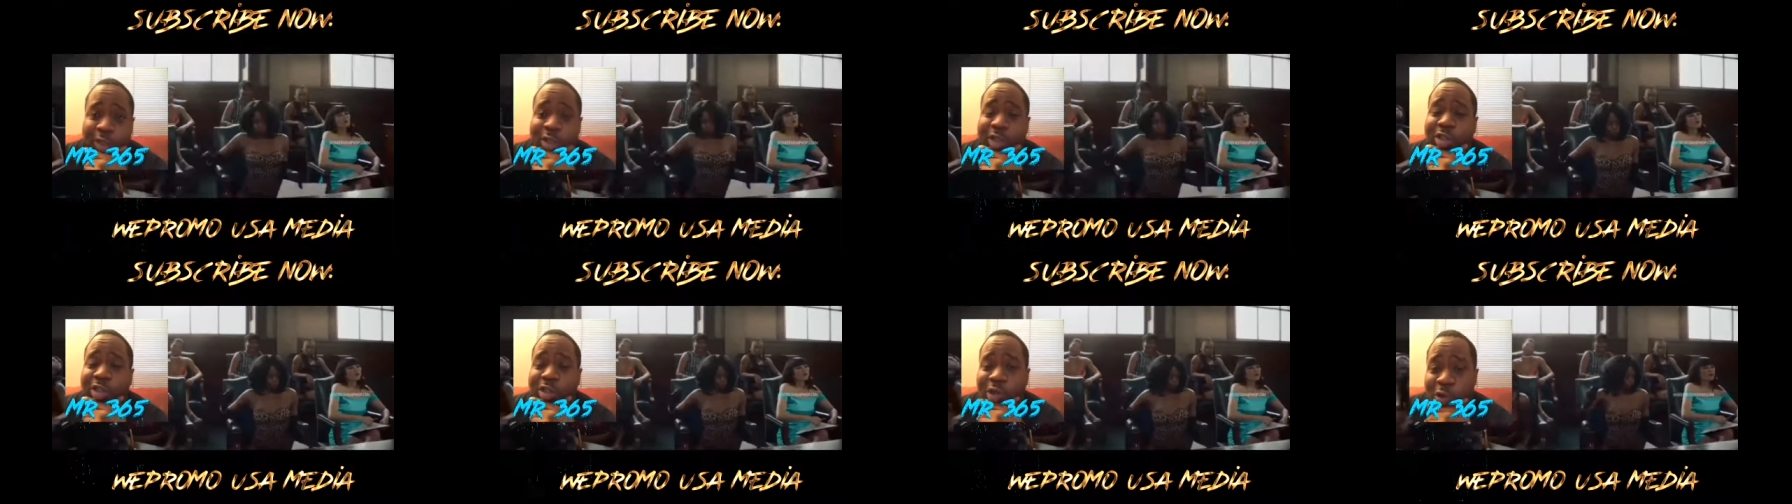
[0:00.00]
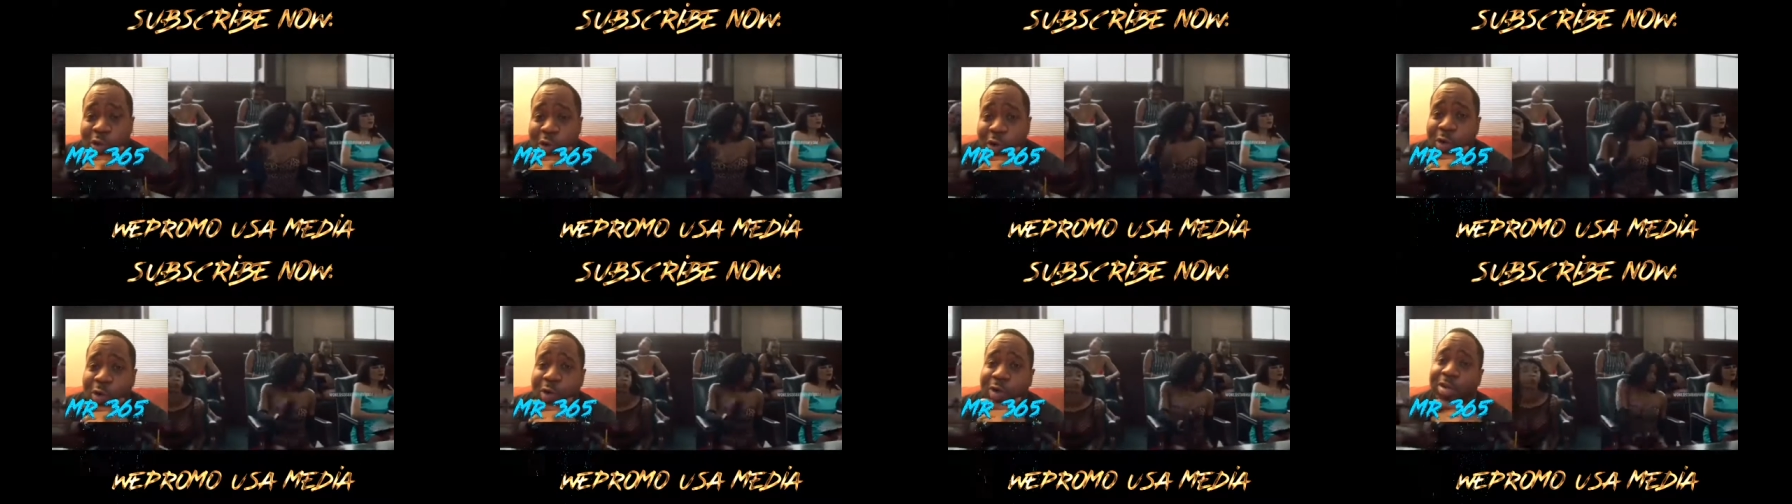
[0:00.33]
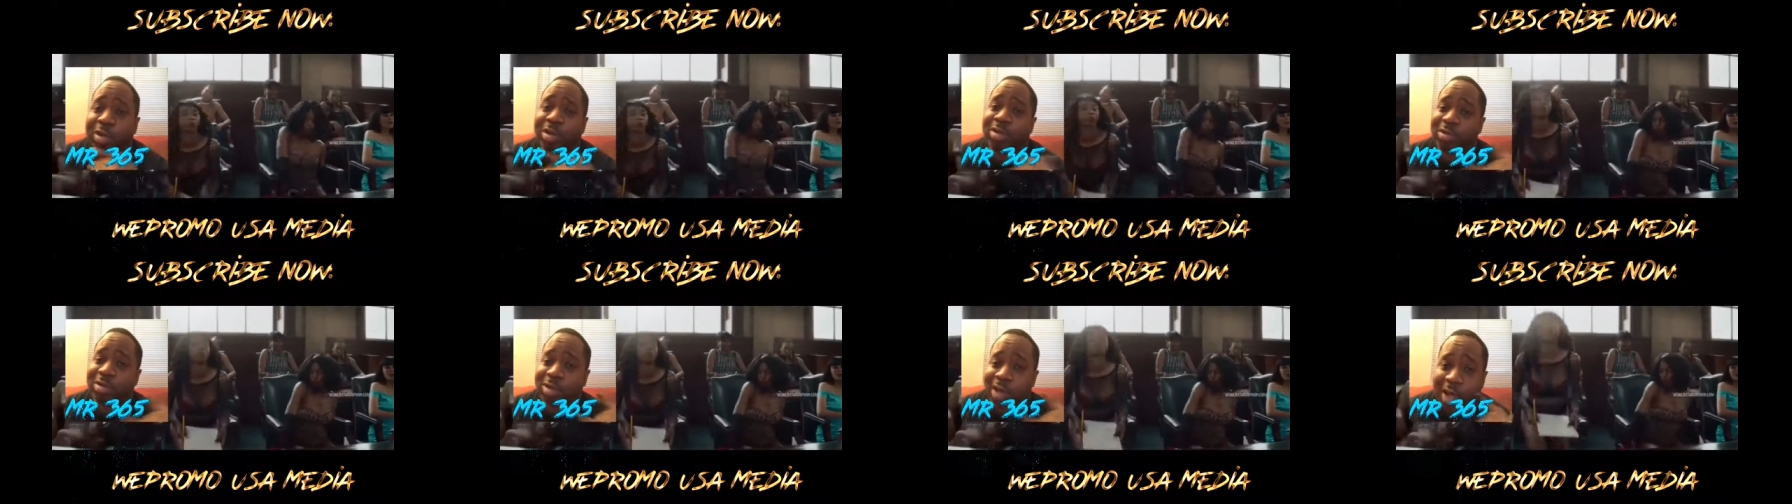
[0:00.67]
the song.
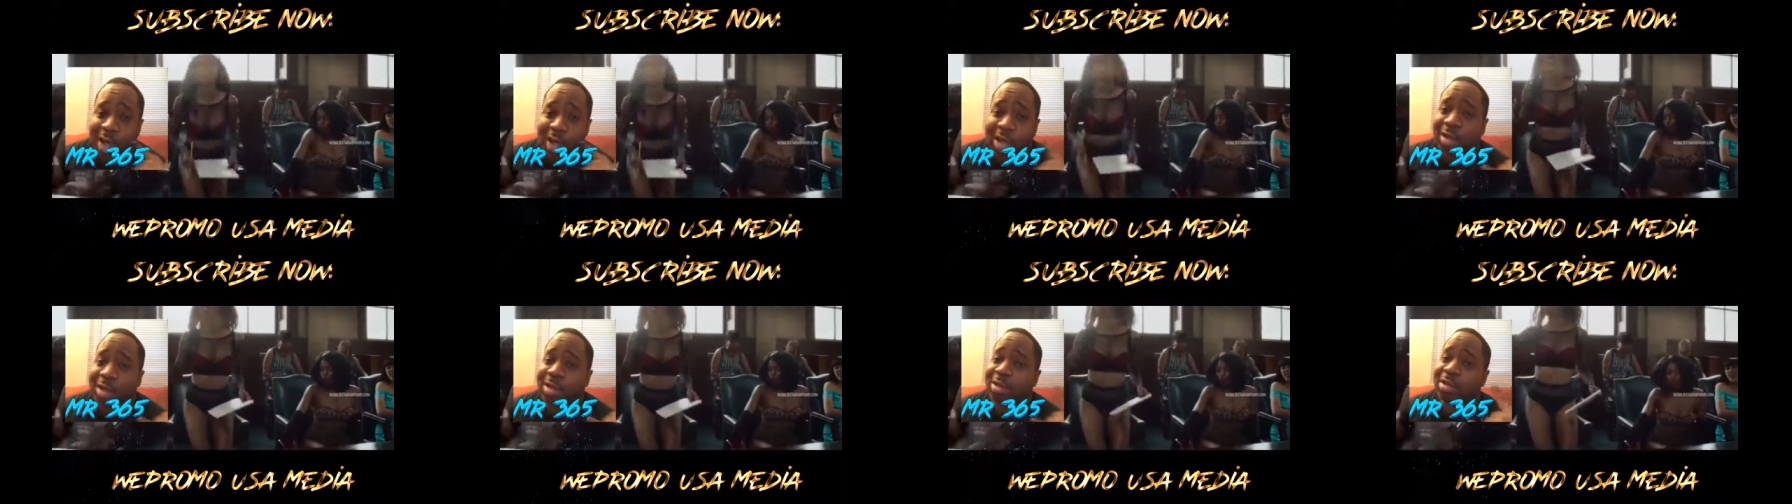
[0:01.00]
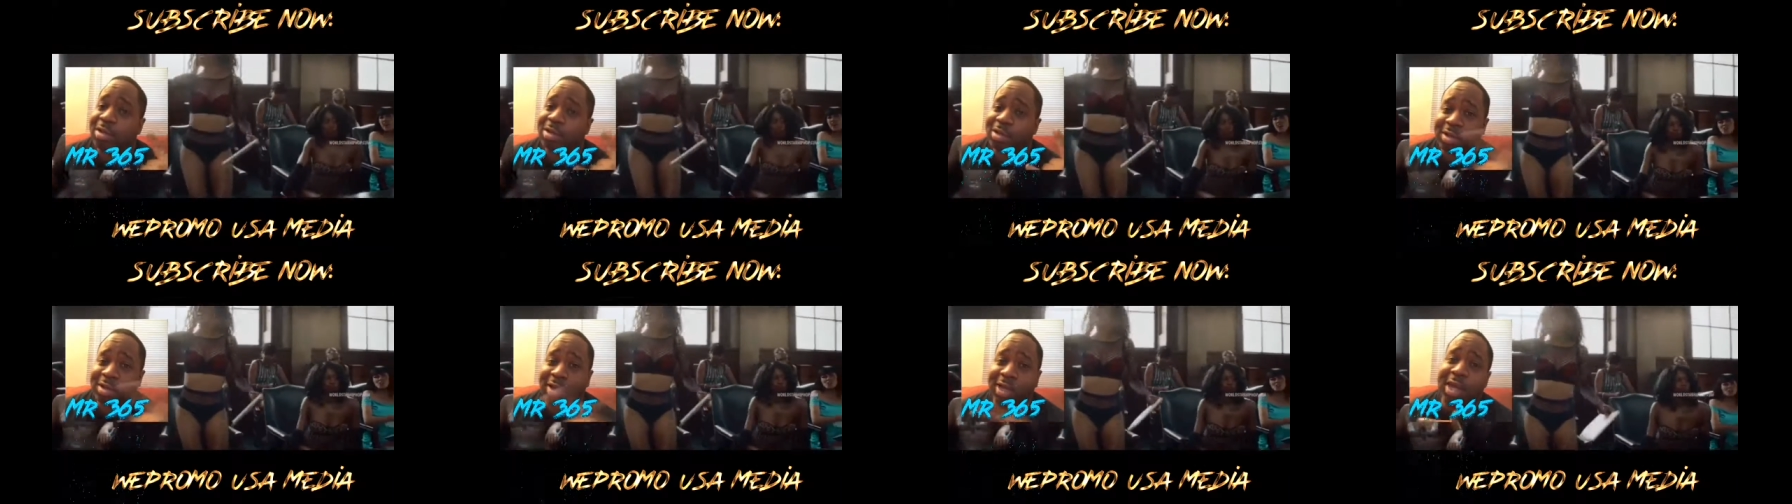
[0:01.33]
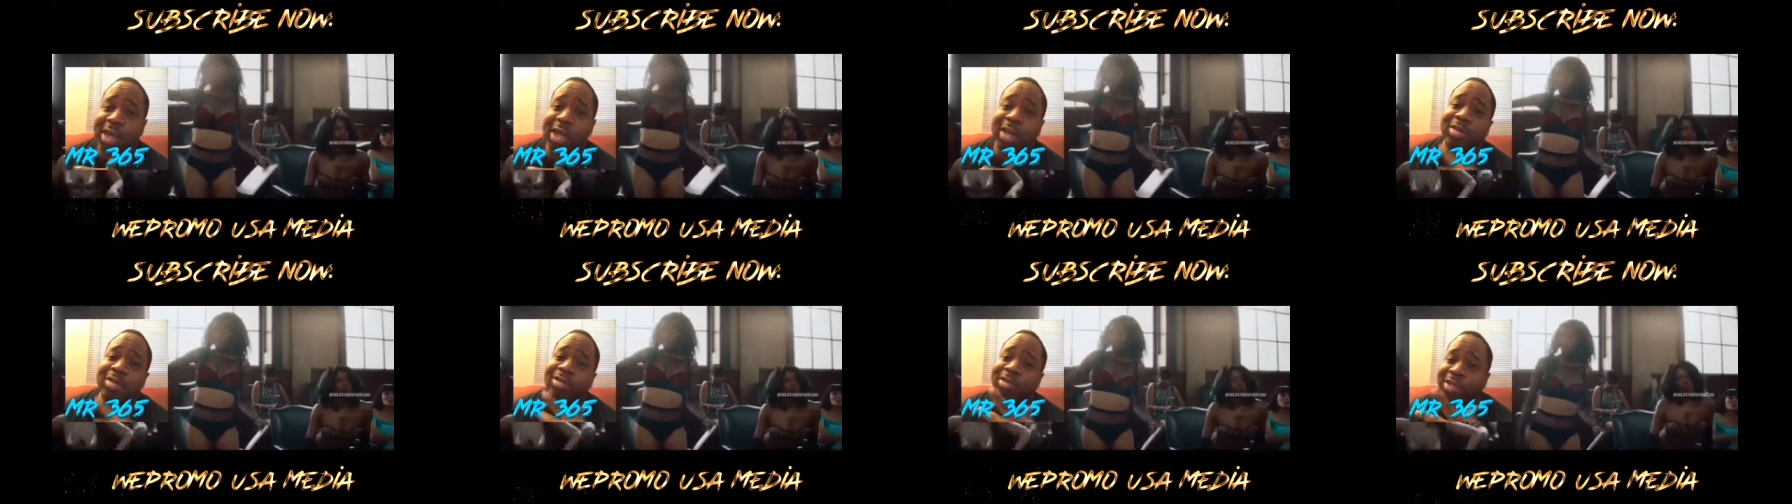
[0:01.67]
Like
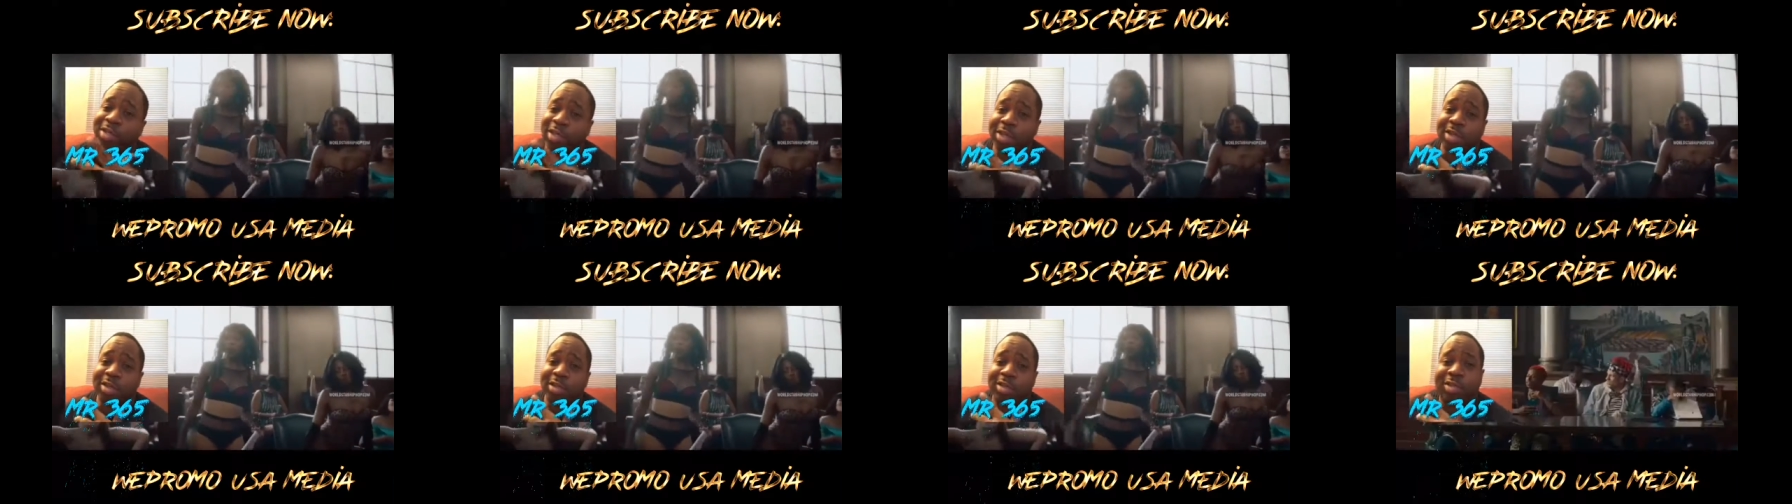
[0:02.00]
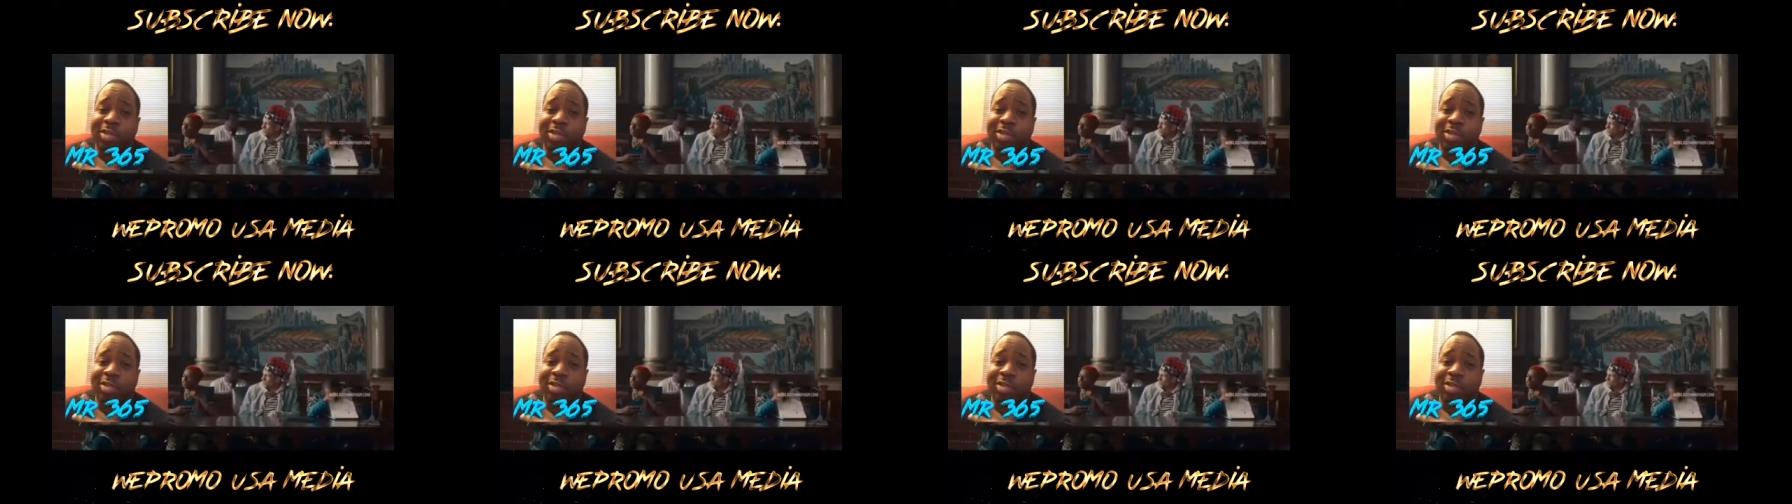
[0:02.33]
energy of the